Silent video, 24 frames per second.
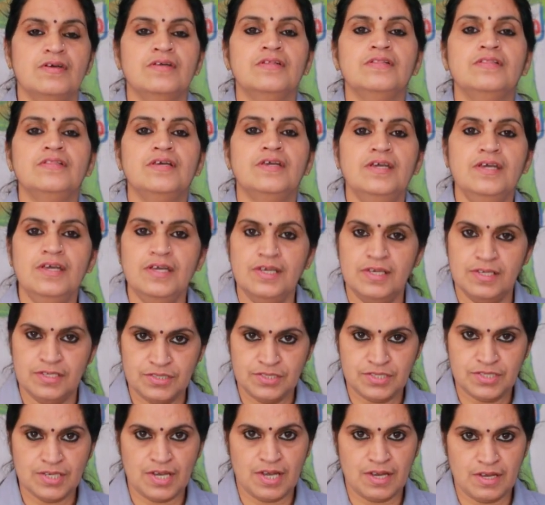
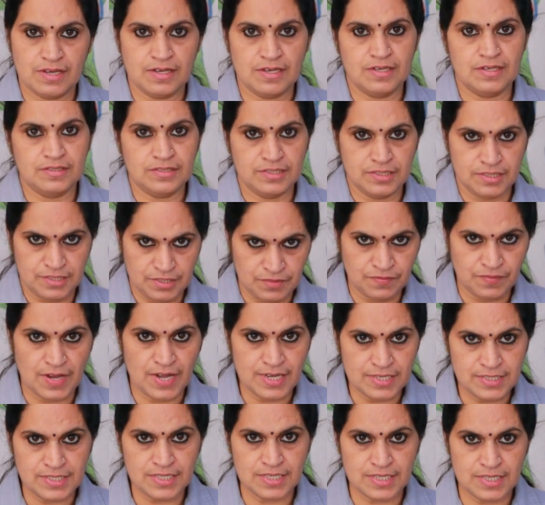The
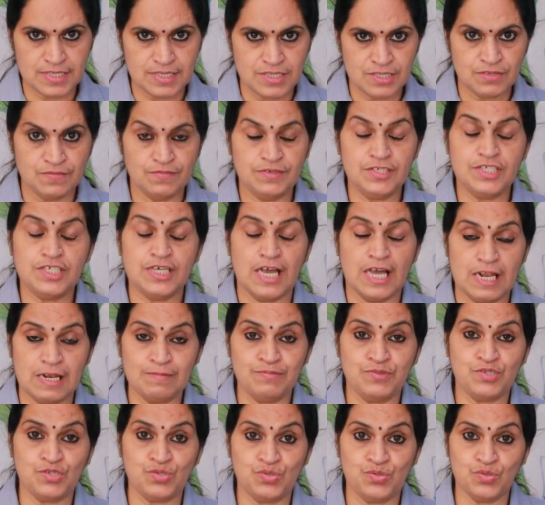devices which
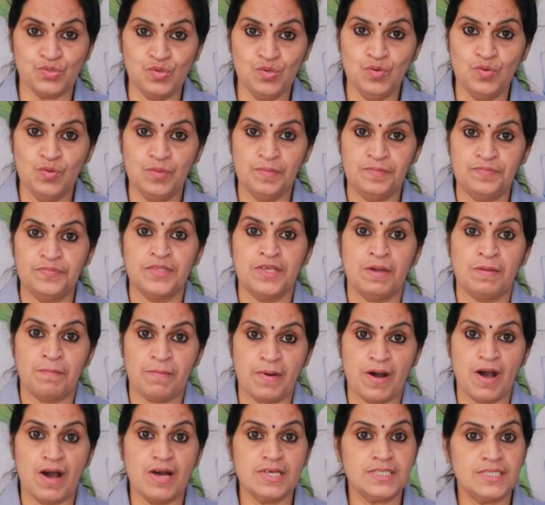helps to
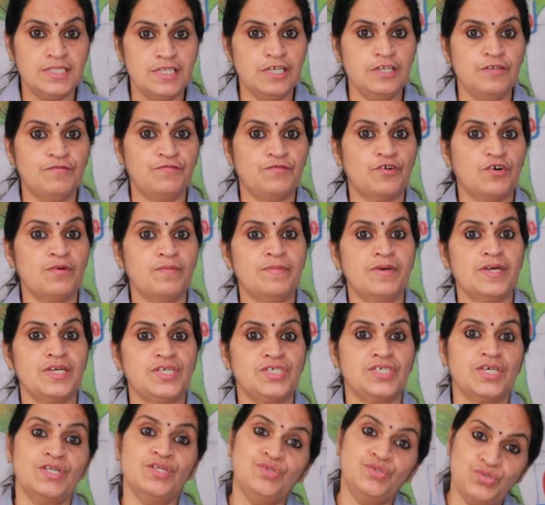pass the
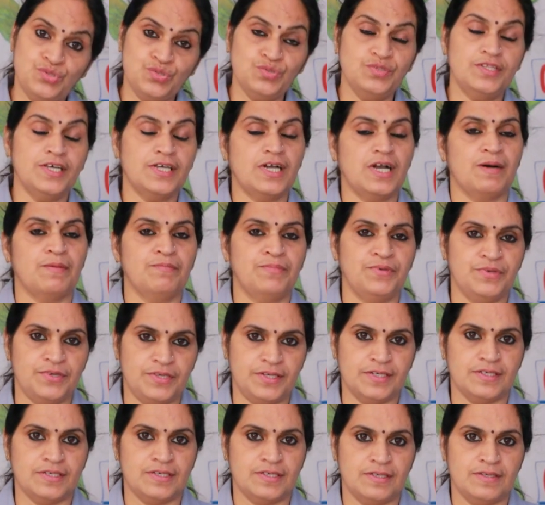information to the
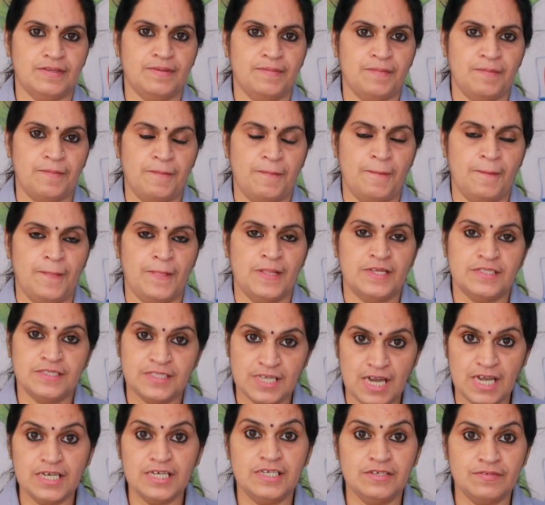computer.
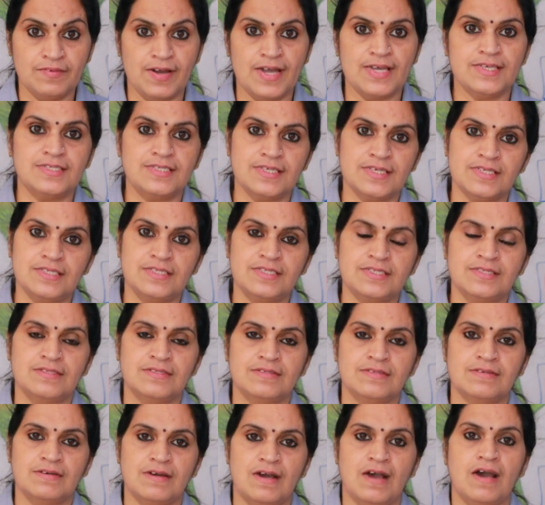That devices
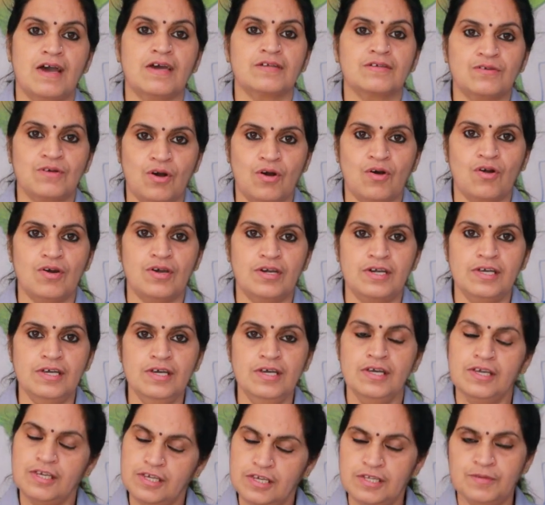are called
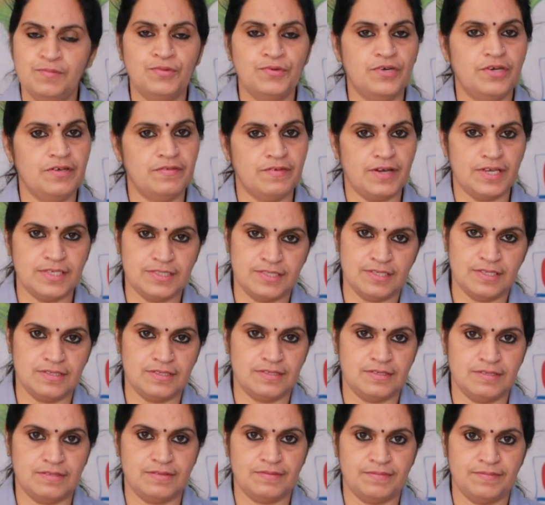input
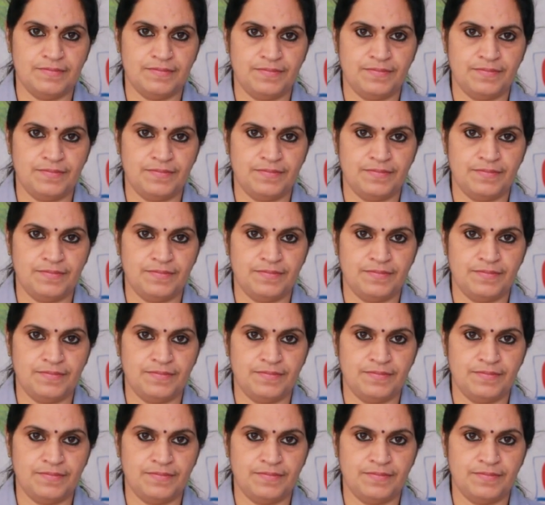devices.